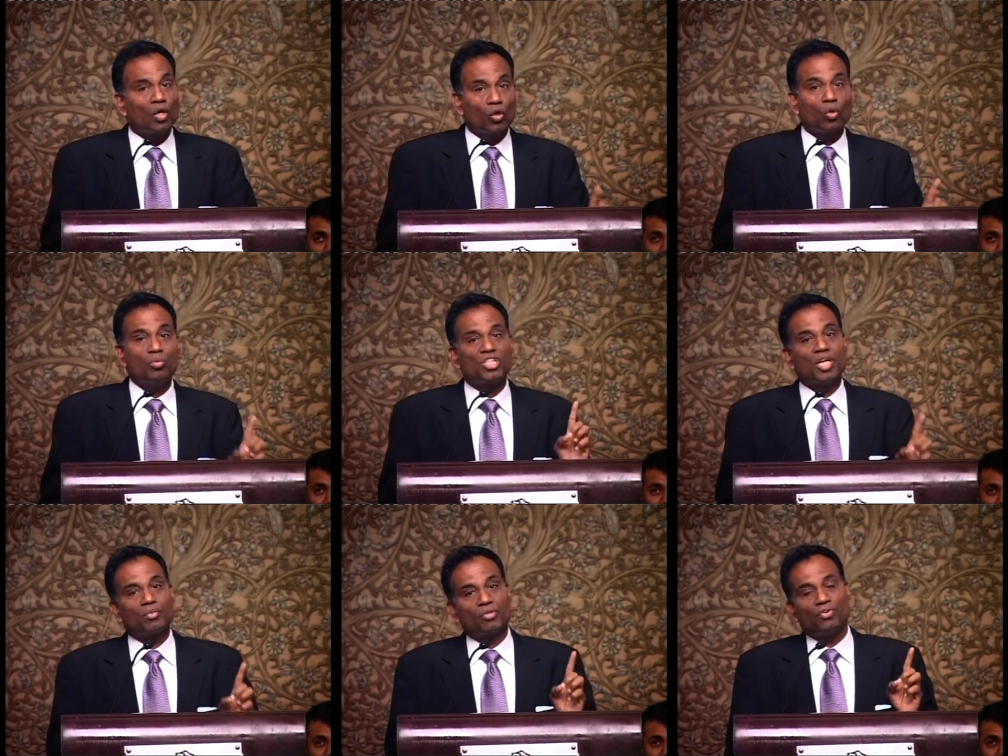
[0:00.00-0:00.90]
Romans
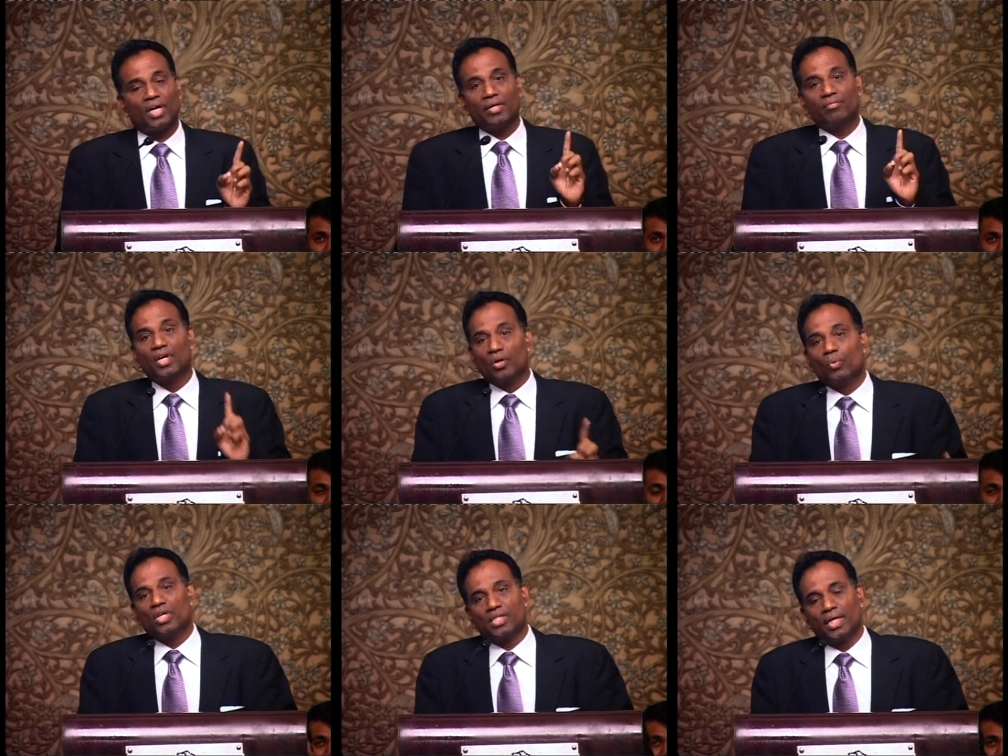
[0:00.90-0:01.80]
chapter 5,
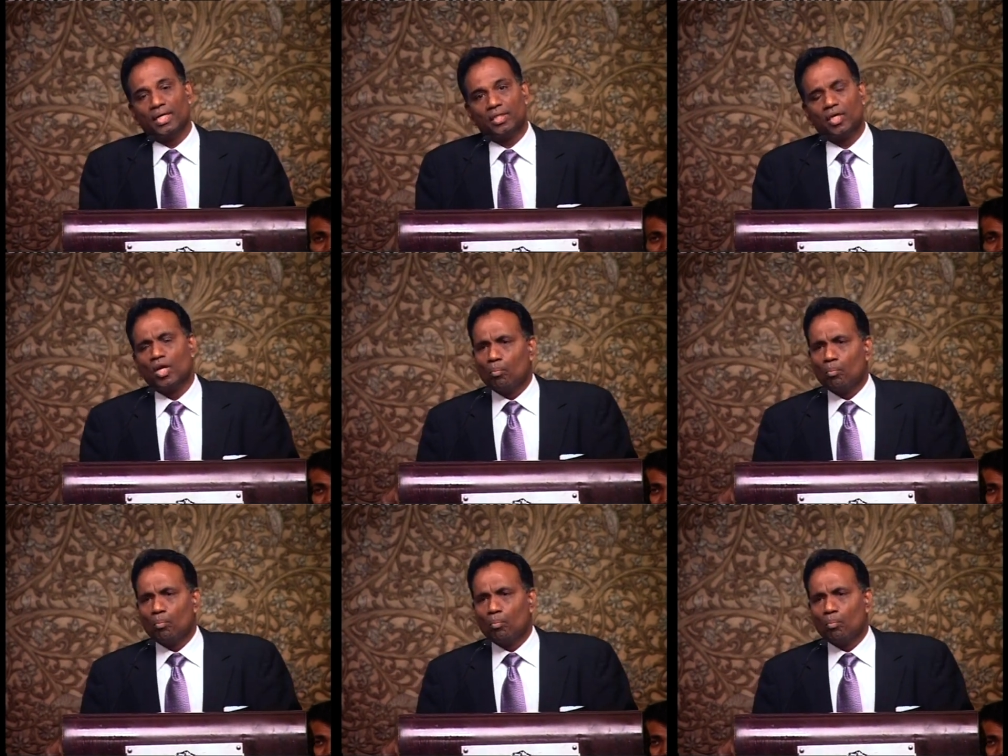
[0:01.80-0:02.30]
verse 8.